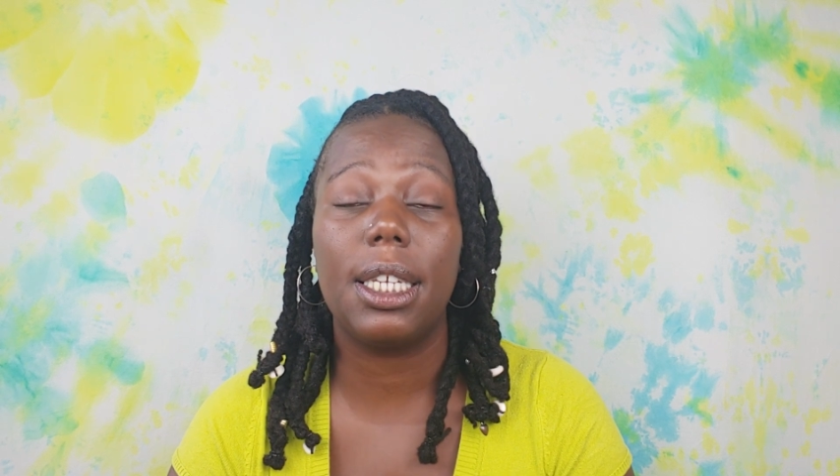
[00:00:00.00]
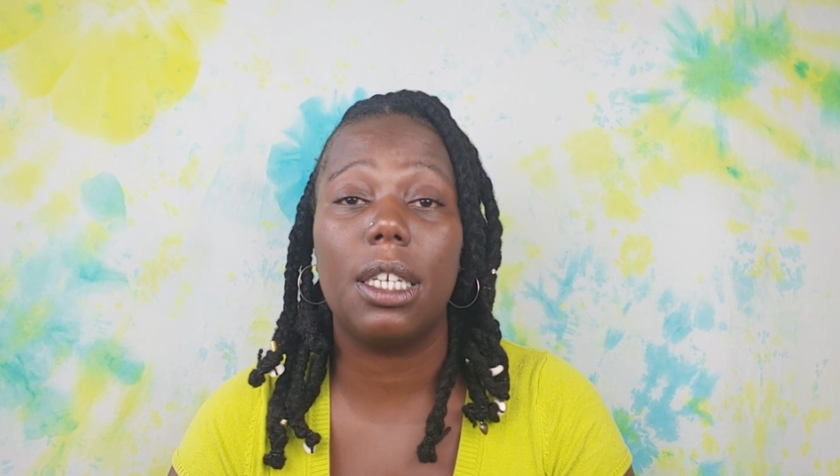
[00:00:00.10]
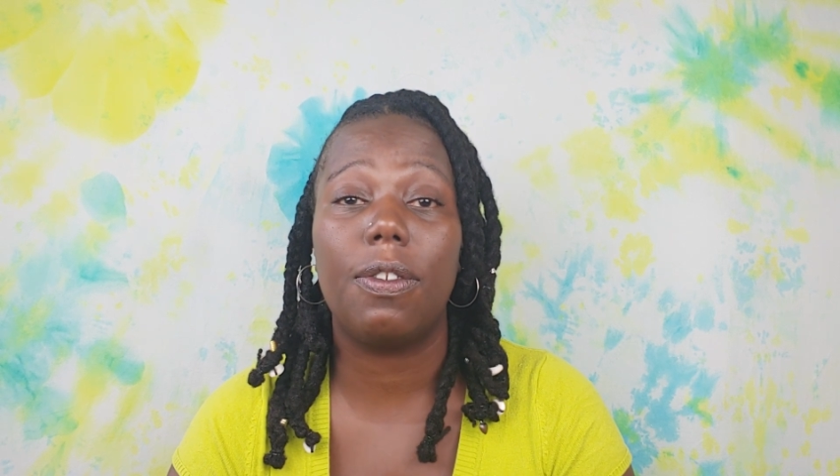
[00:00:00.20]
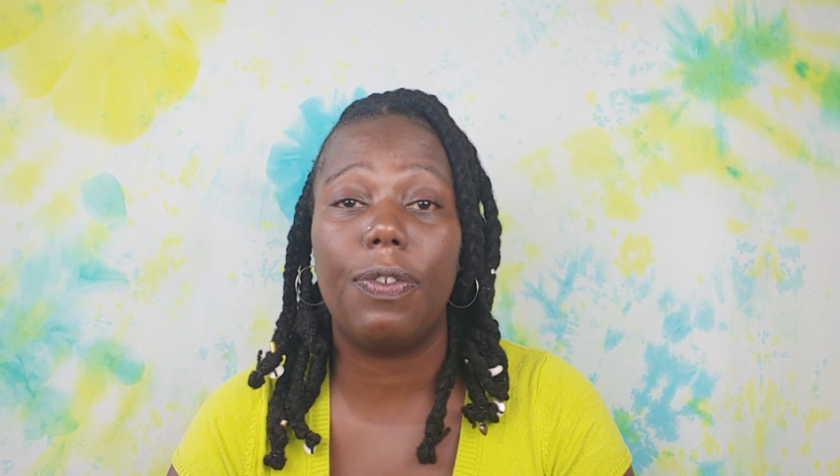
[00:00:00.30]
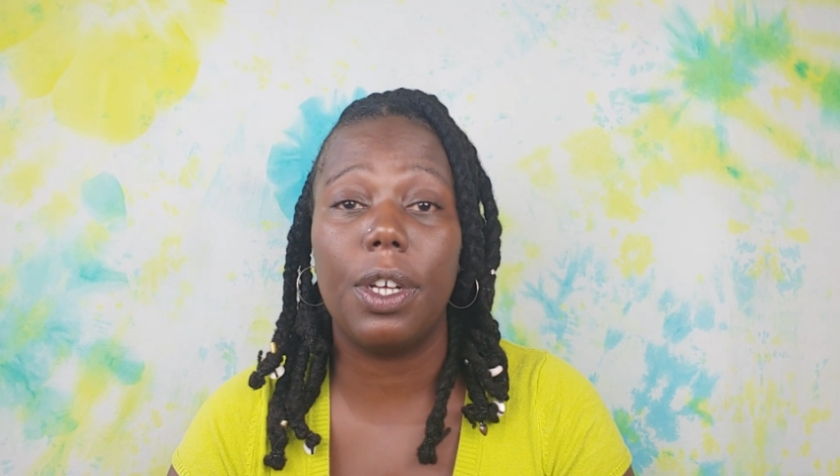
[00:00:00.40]
to
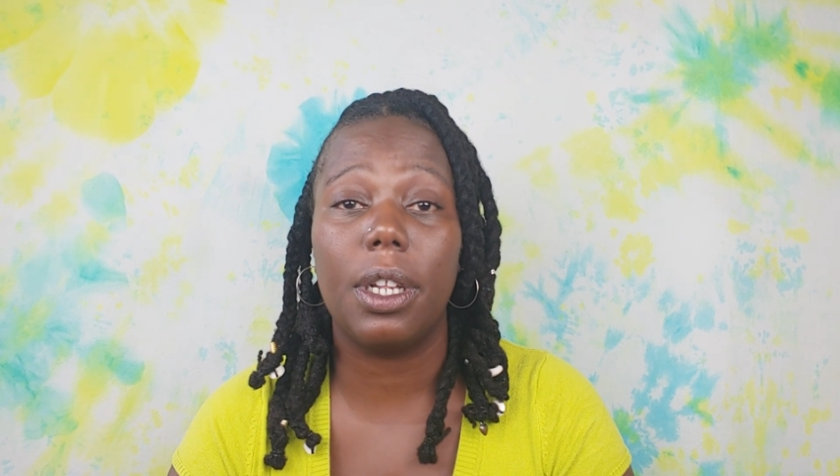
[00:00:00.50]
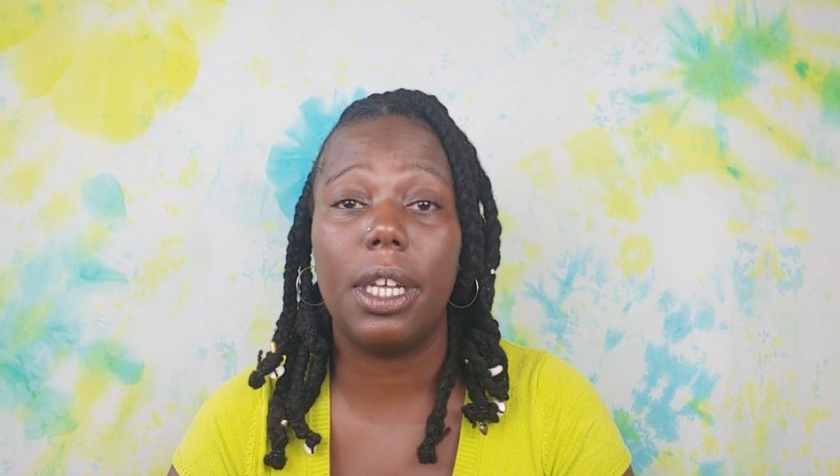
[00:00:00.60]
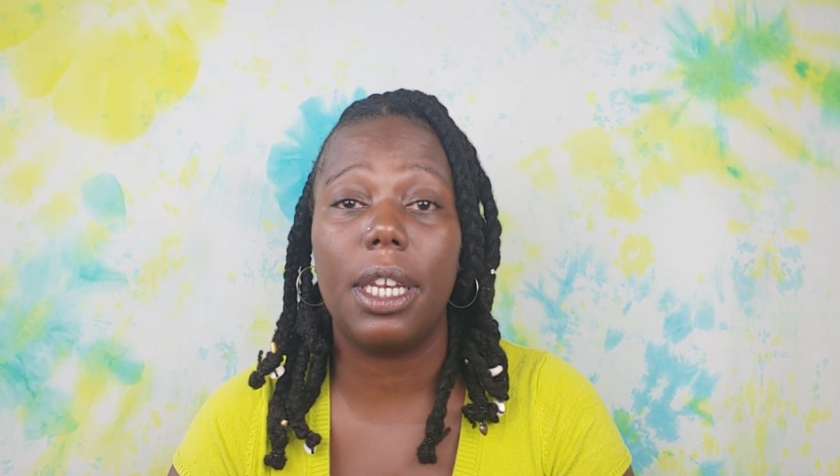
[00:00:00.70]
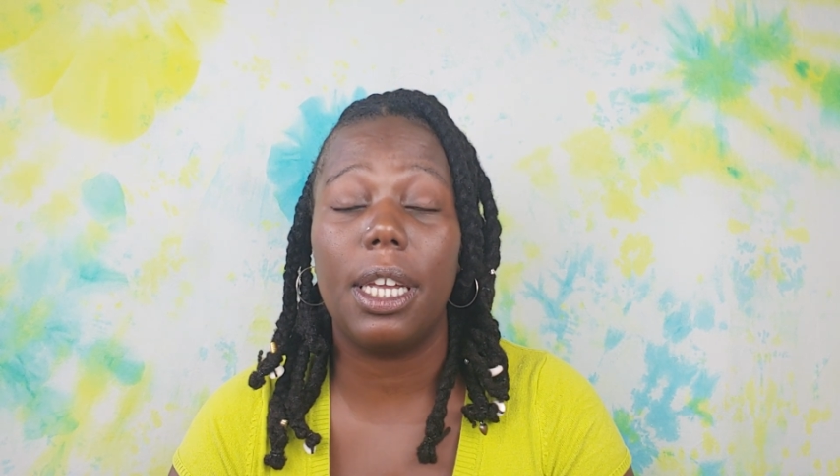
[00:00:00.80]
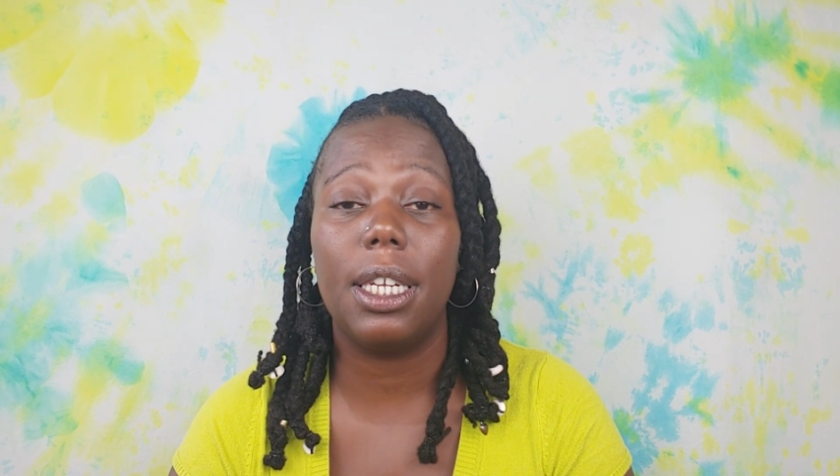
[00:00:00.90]
this
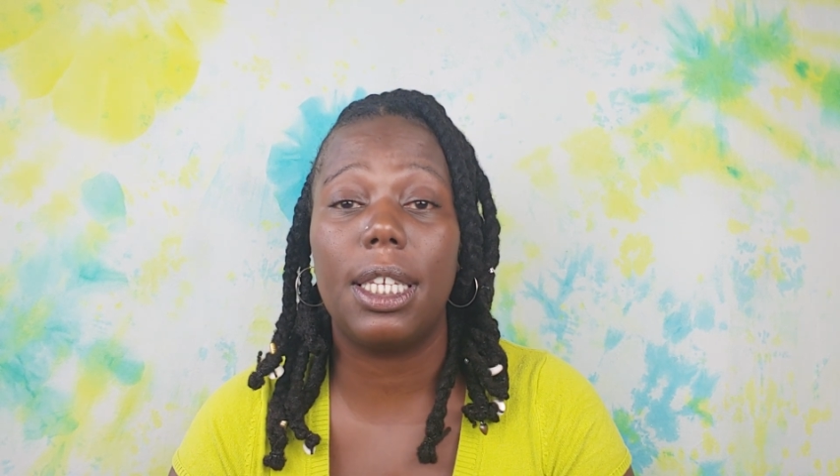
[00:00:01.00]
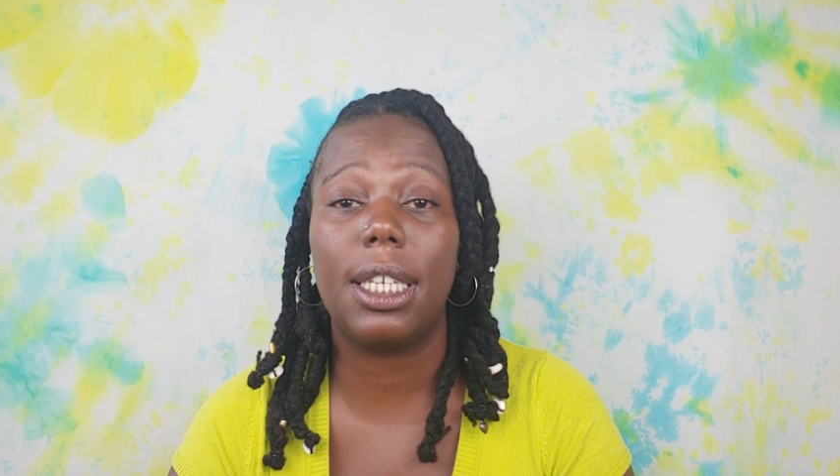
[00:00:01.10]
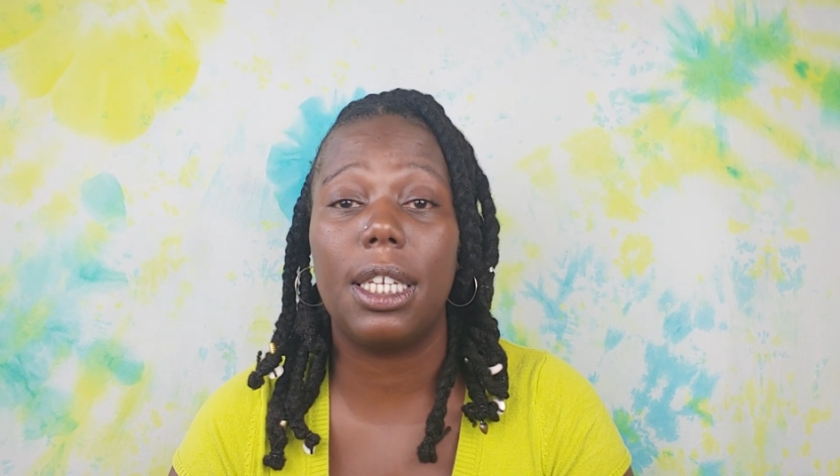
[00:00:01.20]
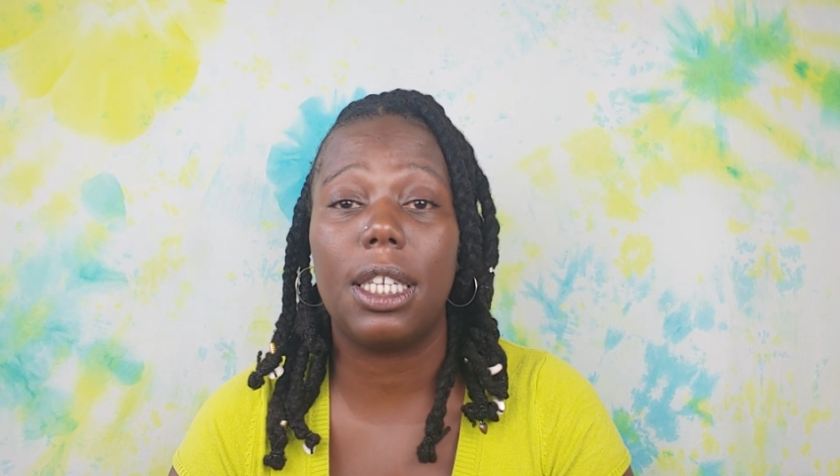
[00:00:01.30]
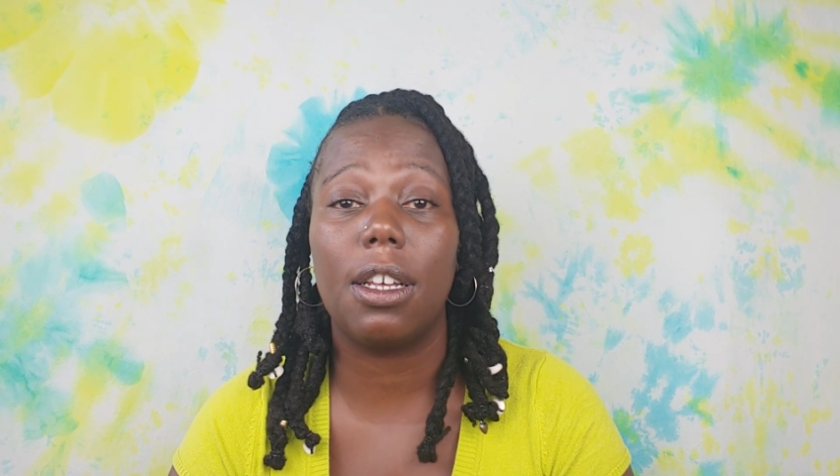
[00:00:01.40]
feeling in the
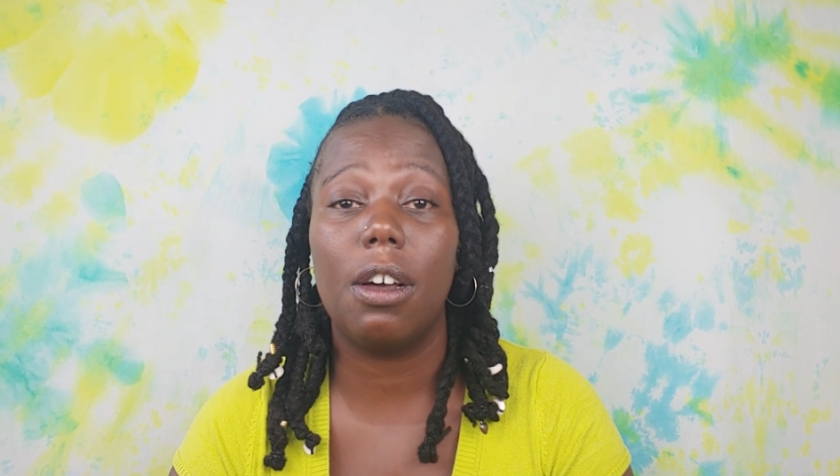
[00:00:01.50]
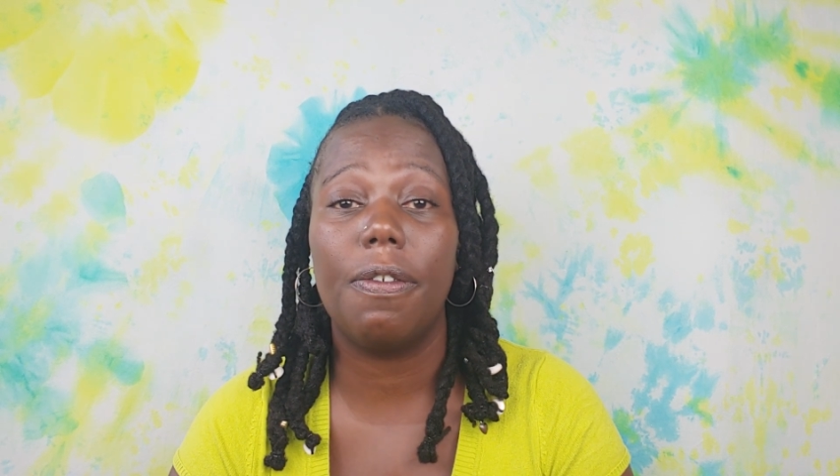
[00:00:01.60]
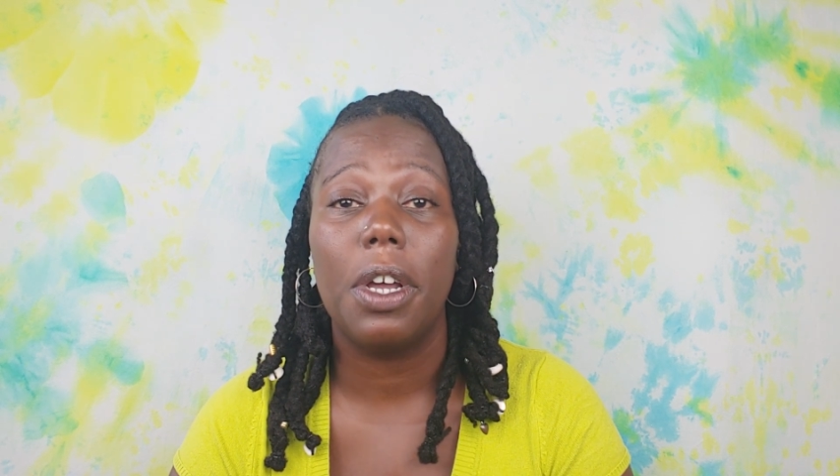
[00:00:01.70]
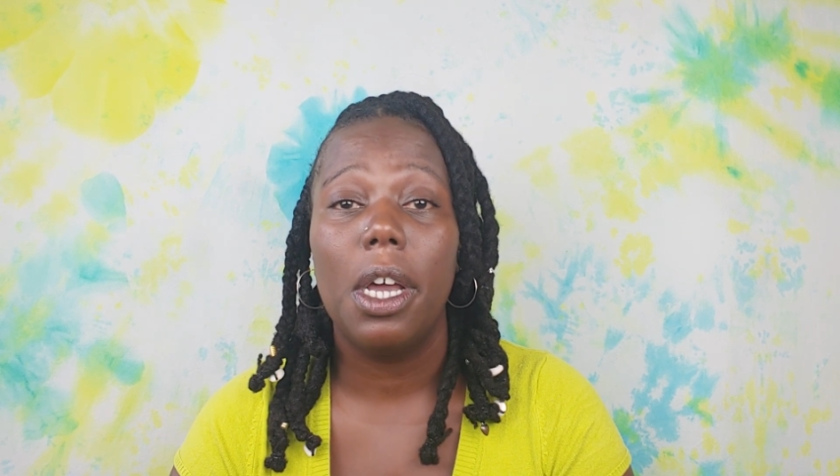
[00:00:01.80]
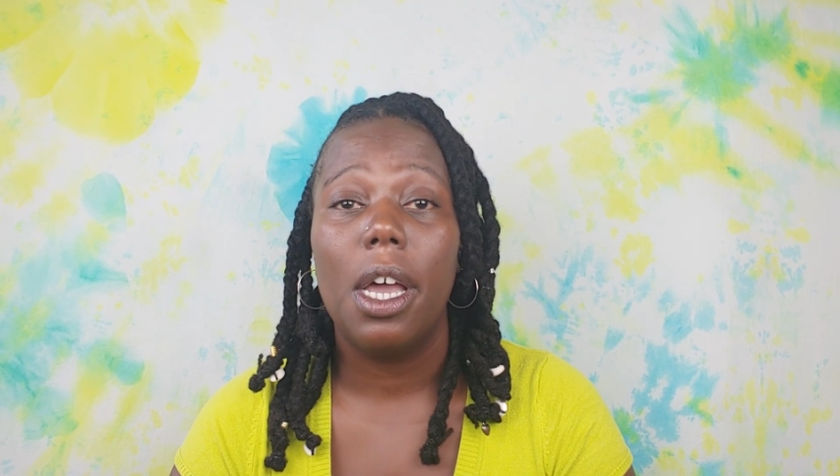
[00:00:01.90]
sense of,